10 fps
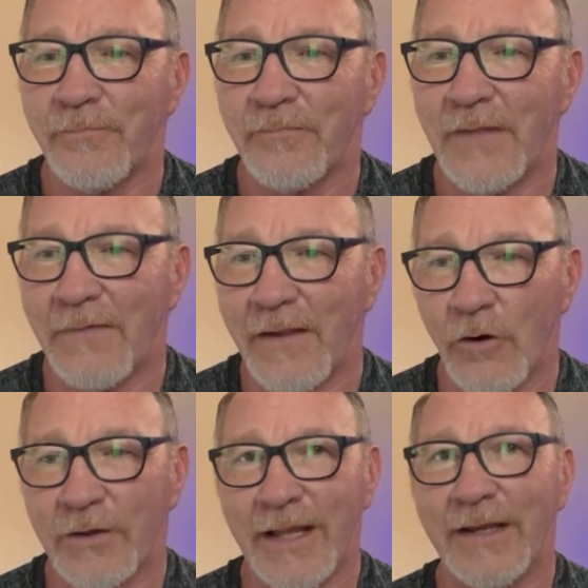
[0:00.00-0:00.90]
that
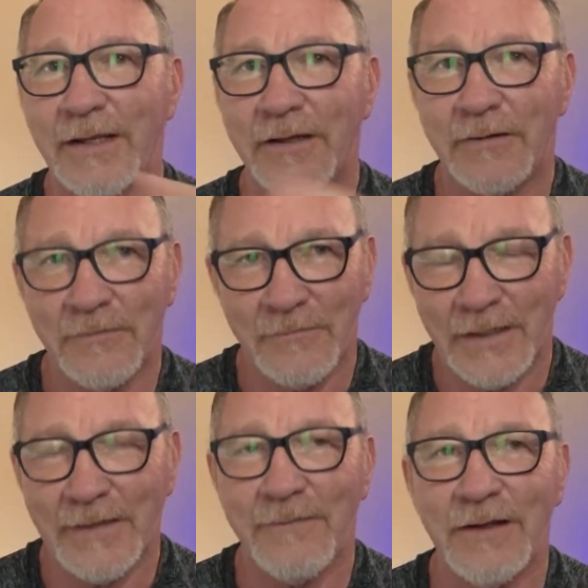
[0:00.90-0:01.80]
they're getting
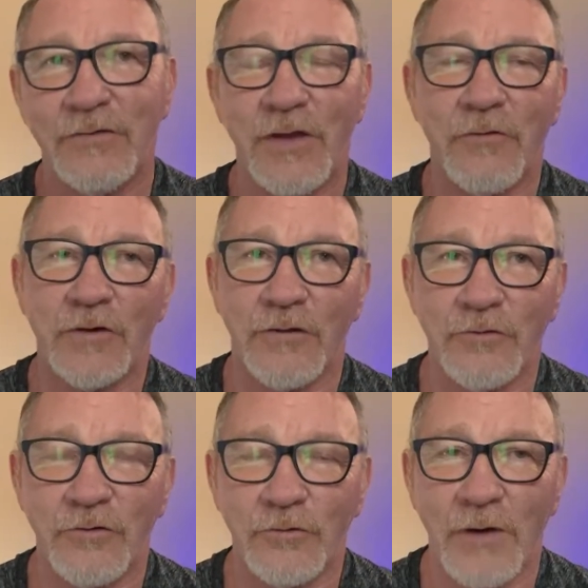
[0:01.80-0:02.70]
in these other
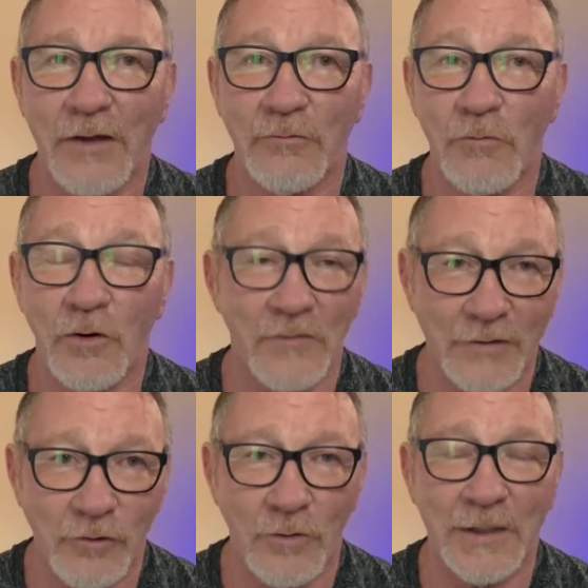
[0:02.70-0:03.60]
countries around the world,
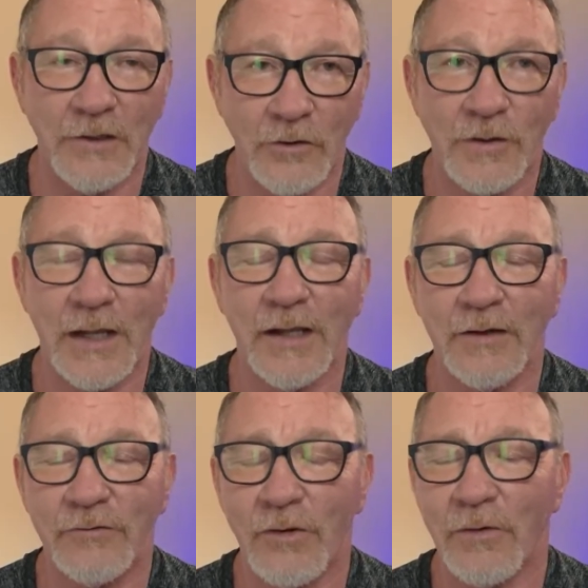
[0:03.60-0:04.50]
like Germany, UK,
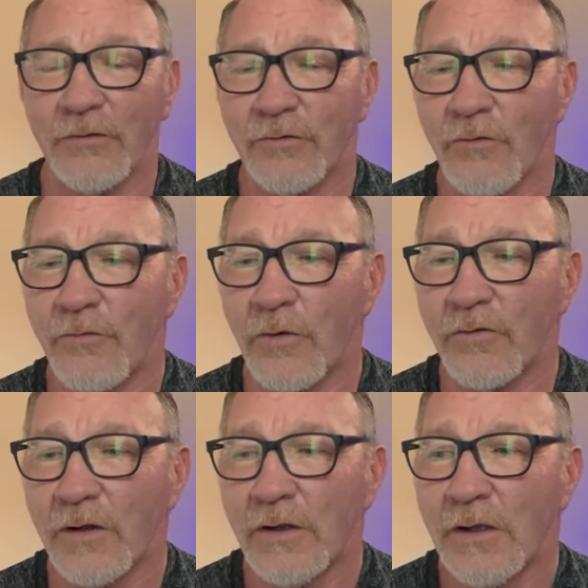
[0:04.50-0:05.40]
and so on and so forth.